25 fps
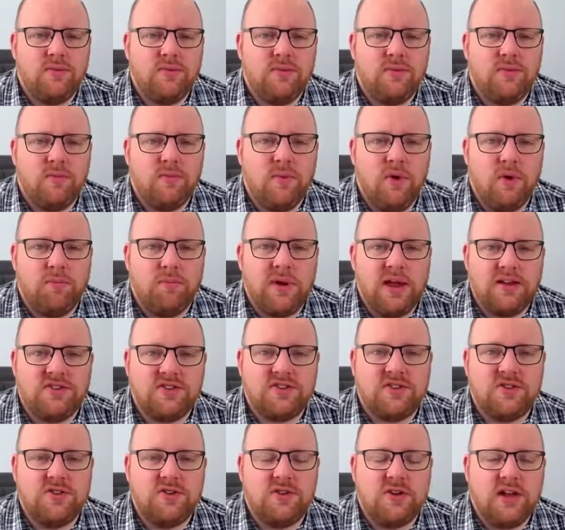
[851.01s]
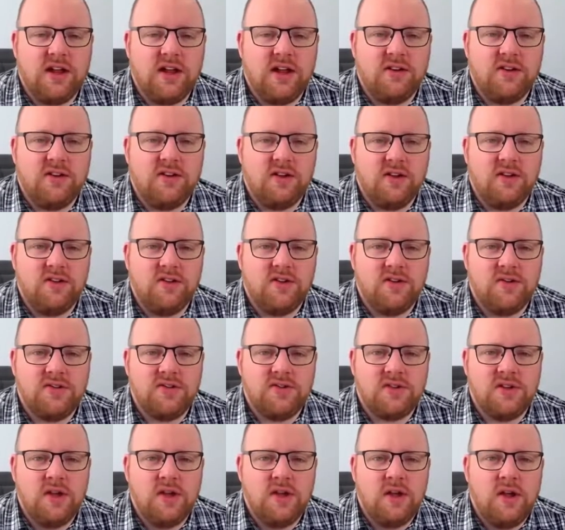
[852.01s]
what pension you can and can't
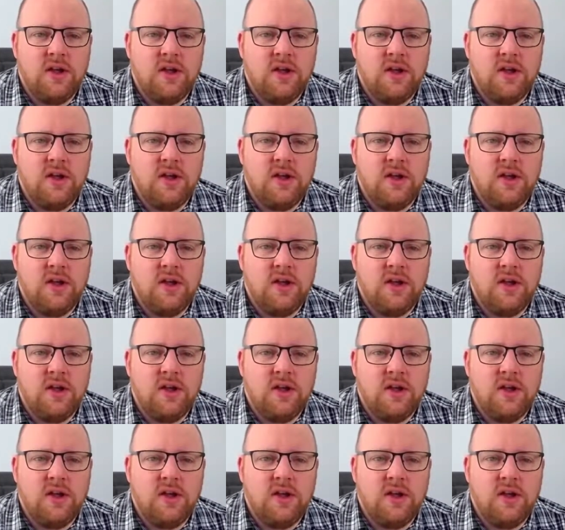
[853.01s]
use.